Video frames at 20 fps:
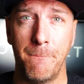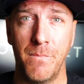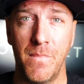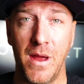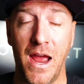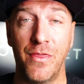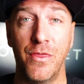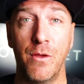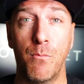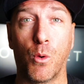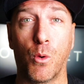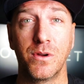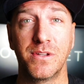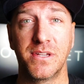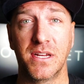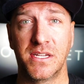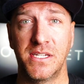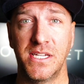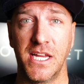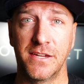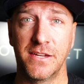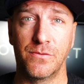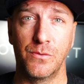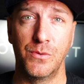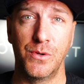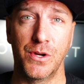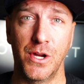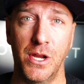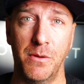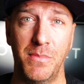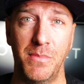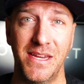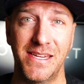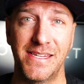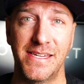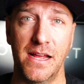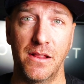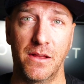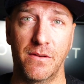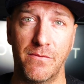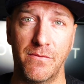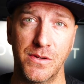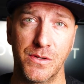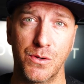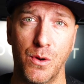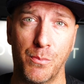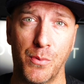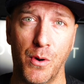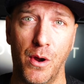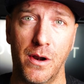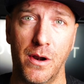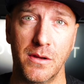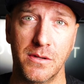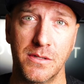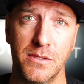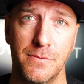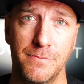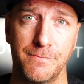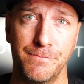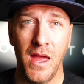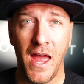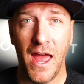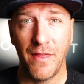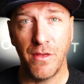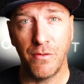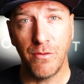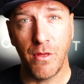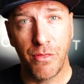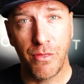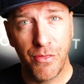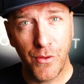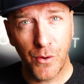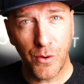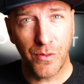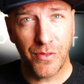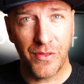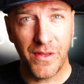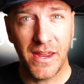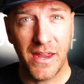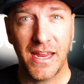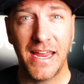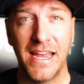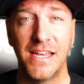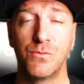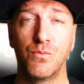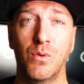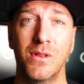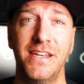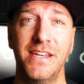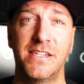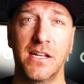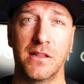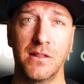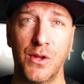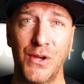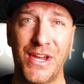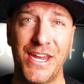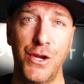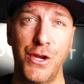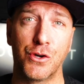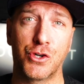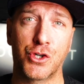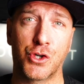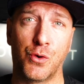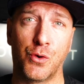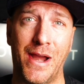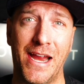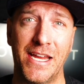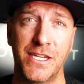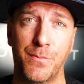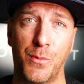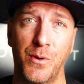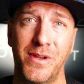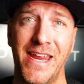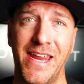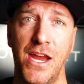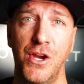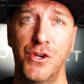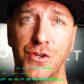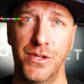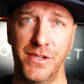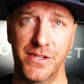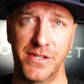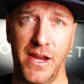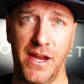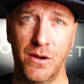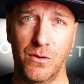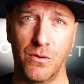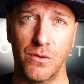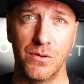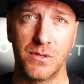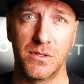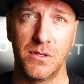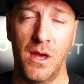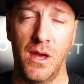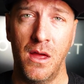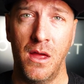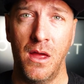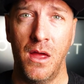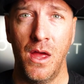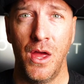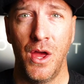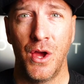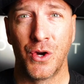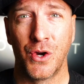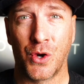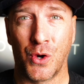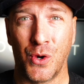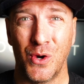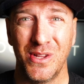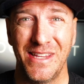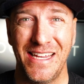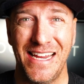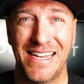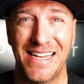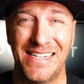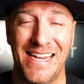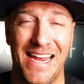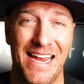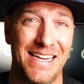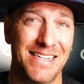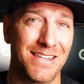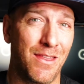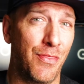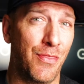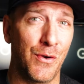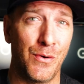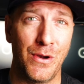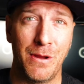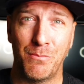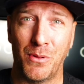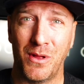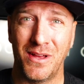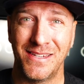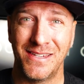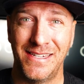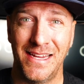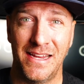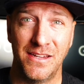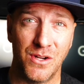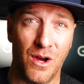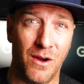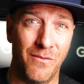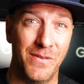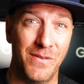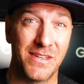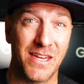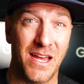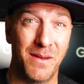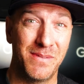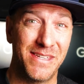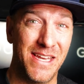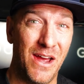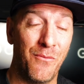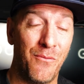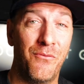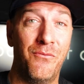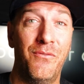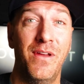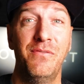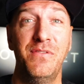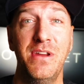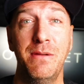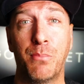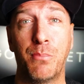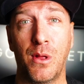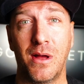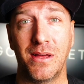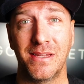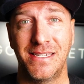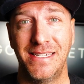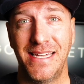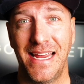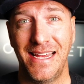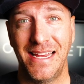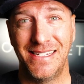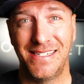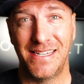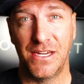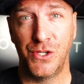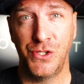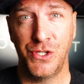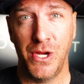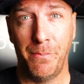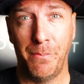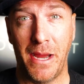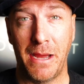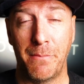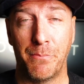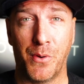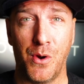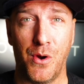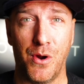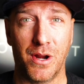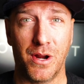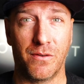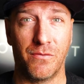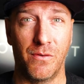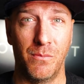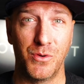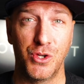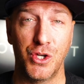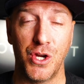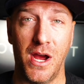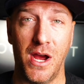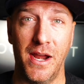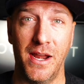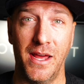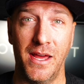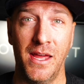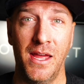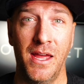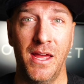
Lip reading: and the more successful you're going to be selling physical products. And then the third thing is really to look at your transportation cycles. Currently, it takes 30+ days, oftentimes now 50+ days to ship a product from China